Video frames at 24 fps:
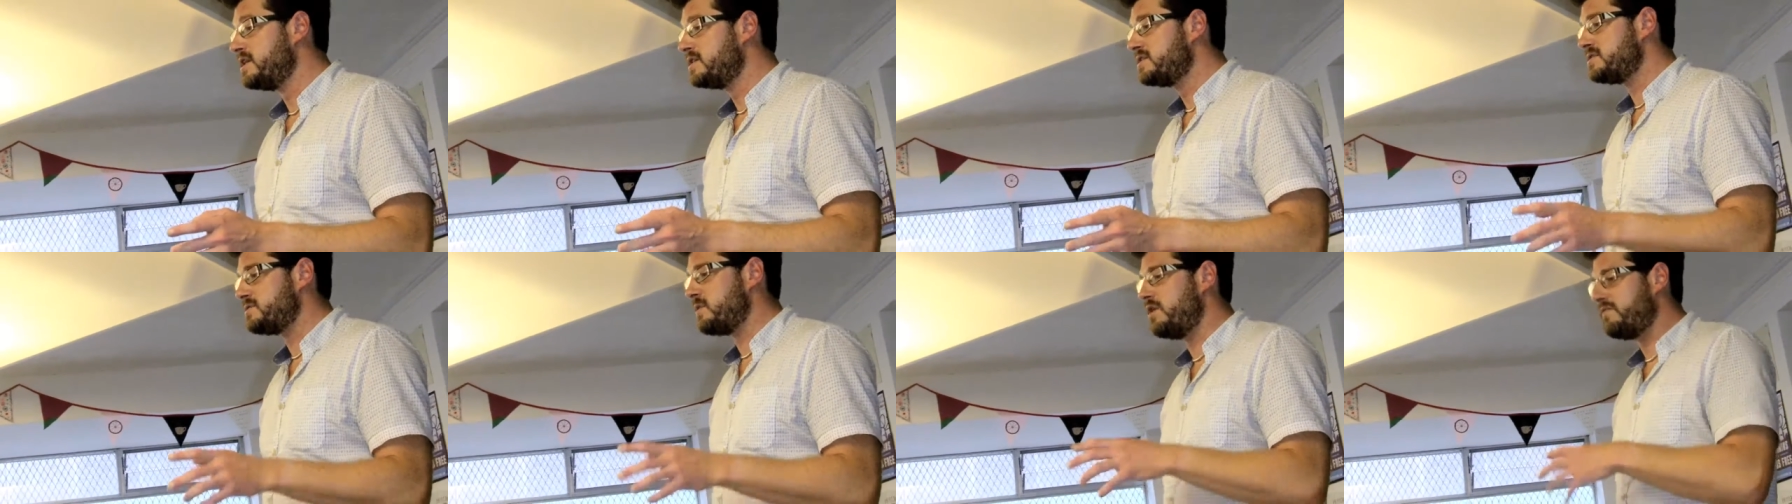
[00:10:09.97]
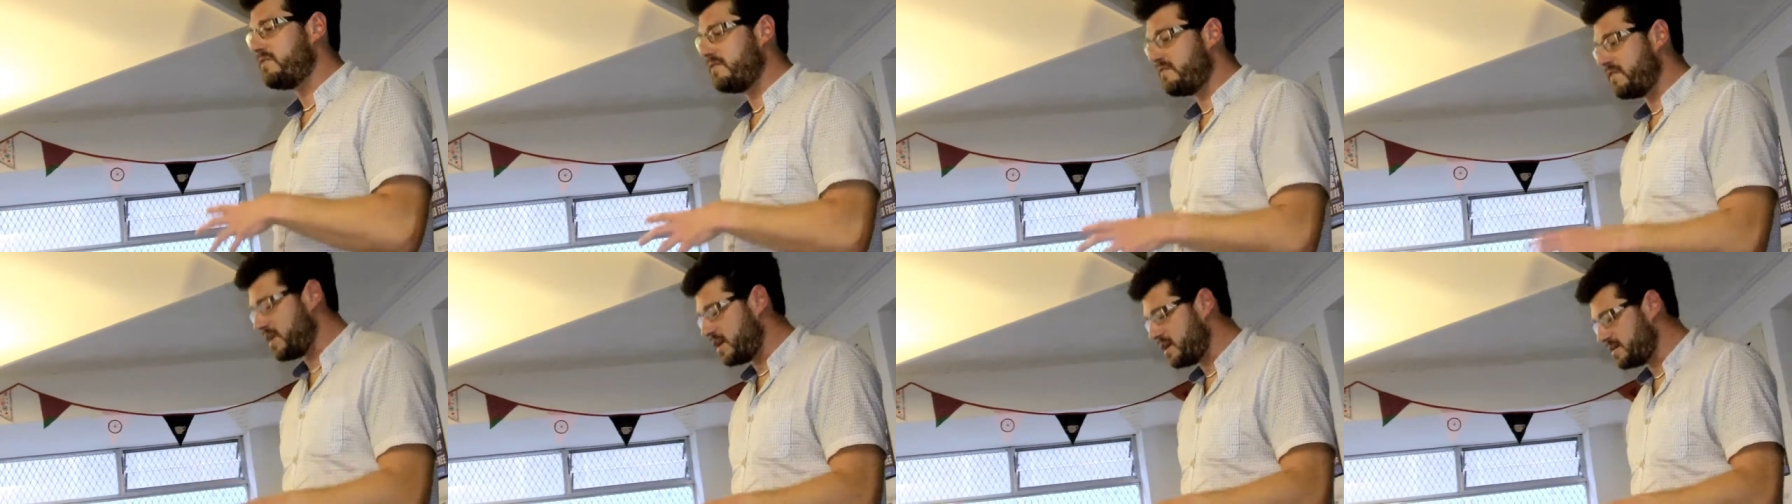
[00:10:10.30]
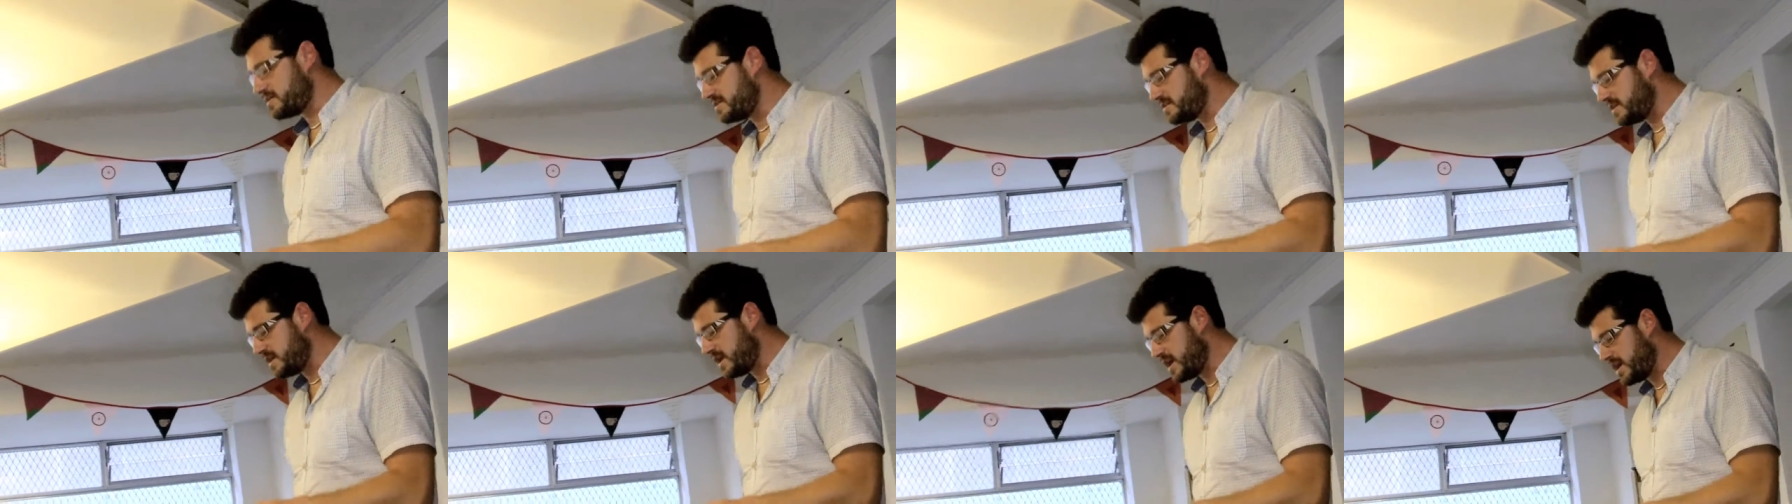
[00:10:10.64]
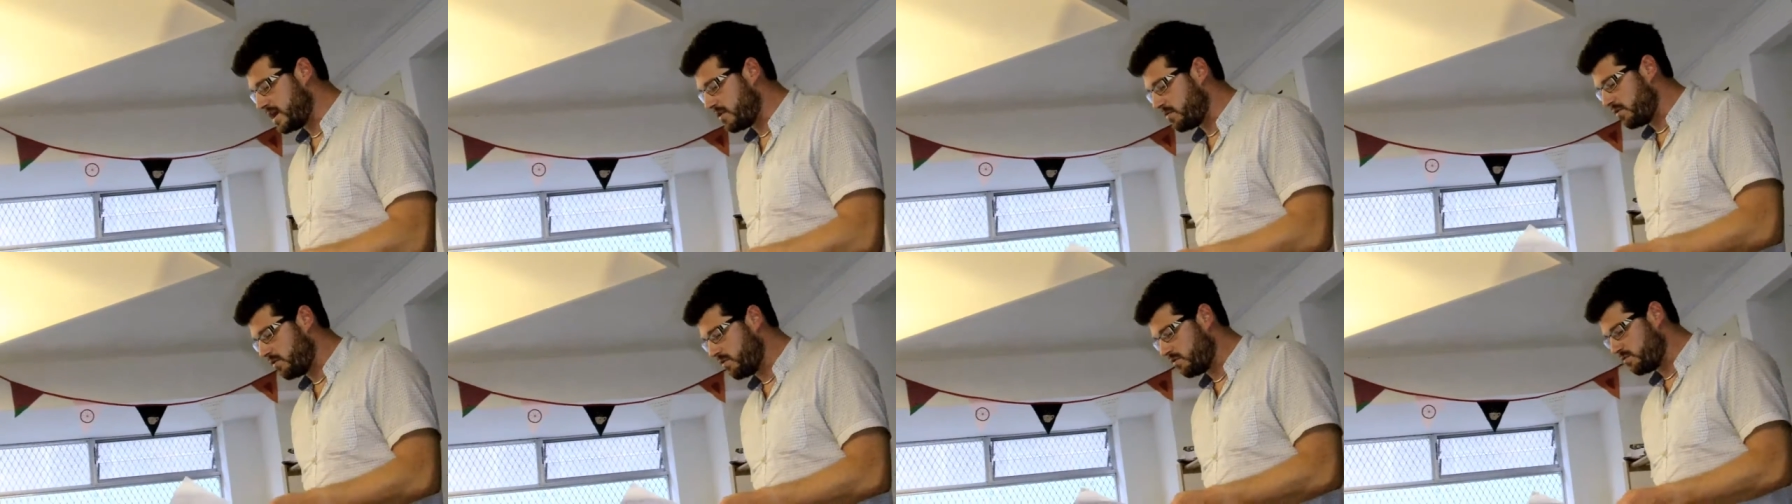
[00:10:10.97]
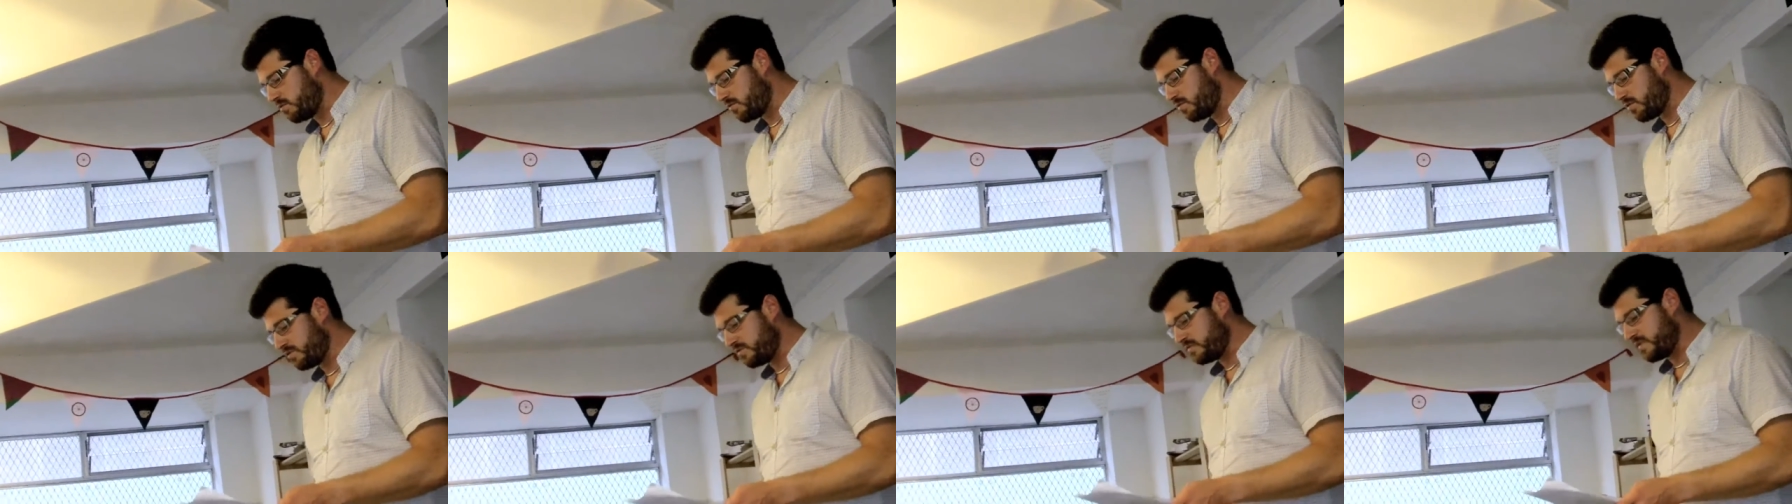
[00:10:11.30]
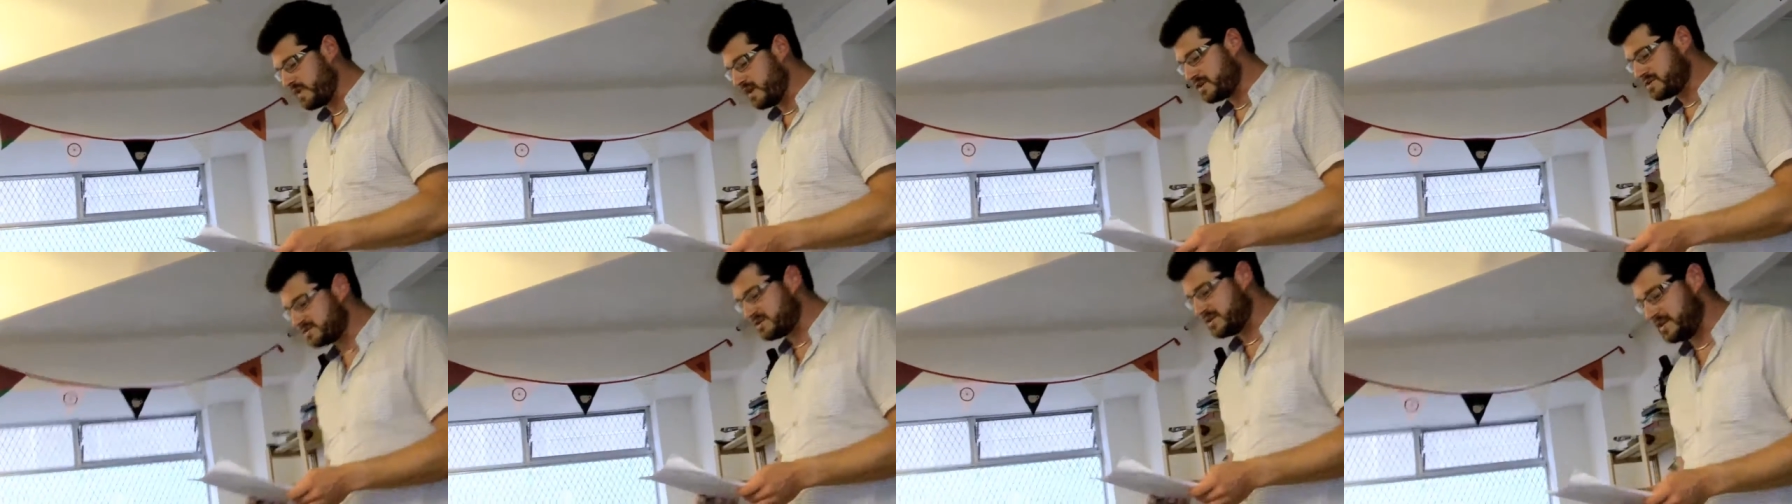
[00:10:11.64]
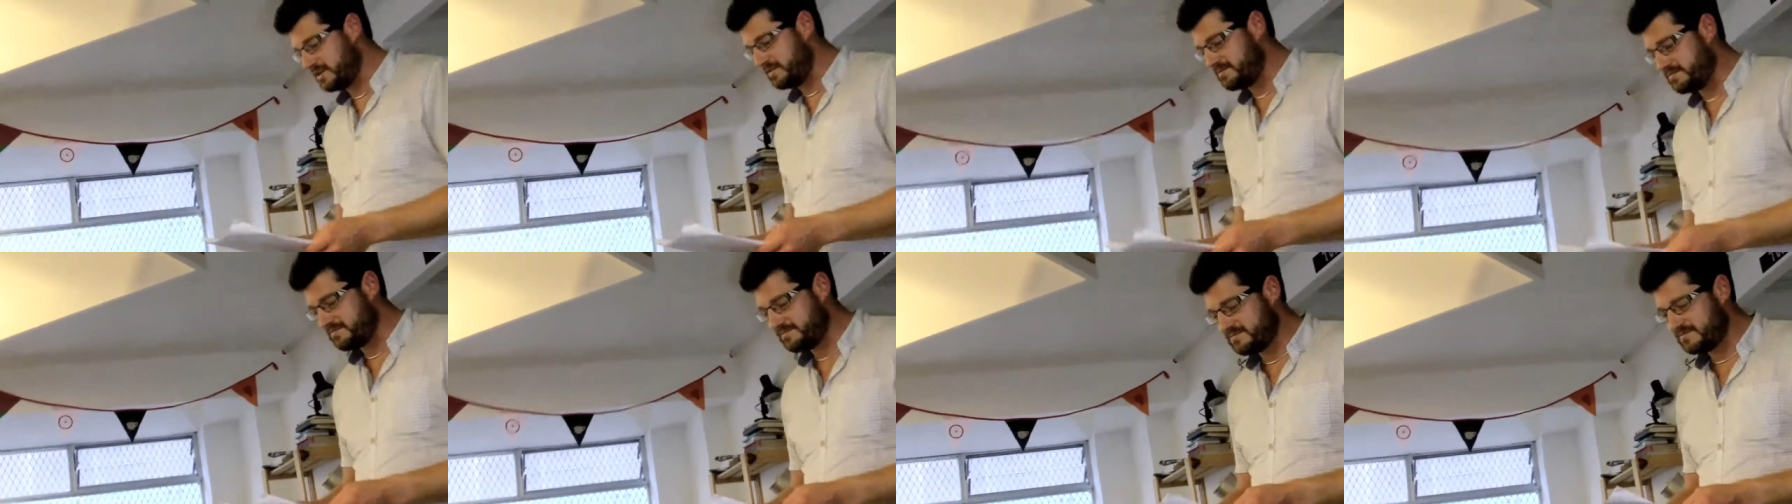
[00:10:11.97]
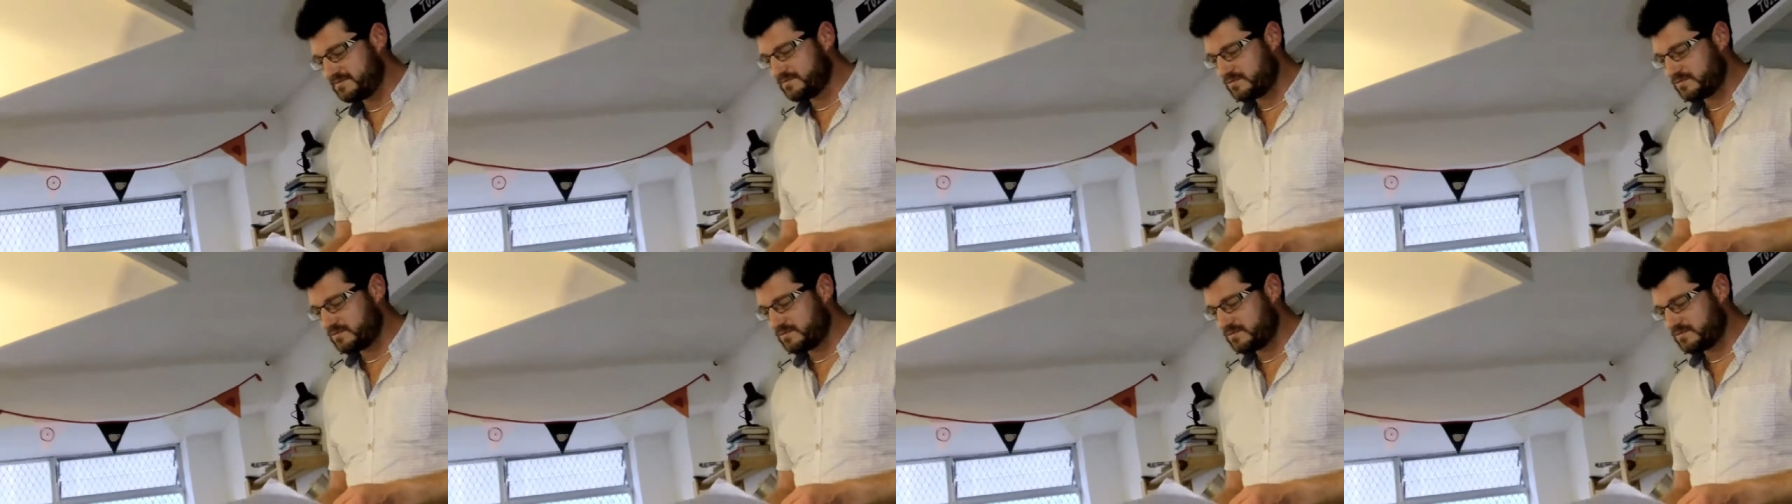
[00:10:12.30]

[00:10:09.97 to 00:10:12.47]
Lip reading: So over the last year, what have we actually